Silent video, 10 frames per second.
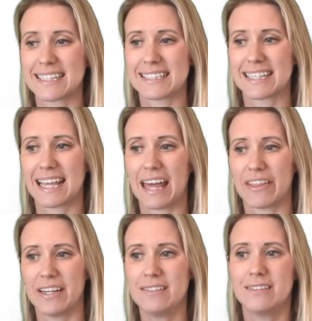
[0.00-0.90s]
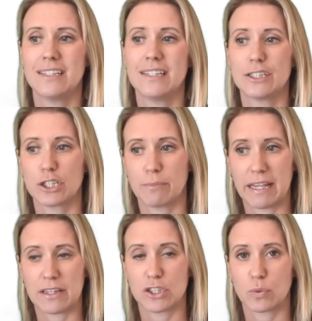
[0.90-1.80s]
together to
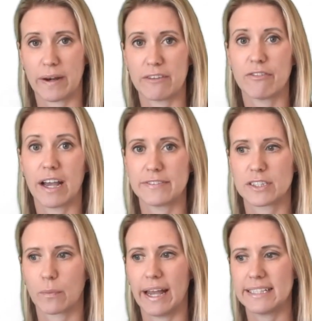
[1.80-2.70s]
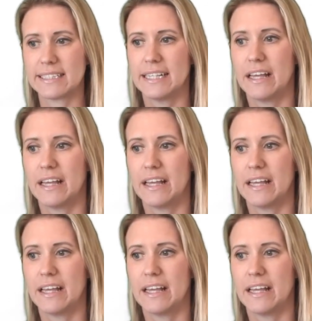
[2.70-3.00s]
make the 25 squared,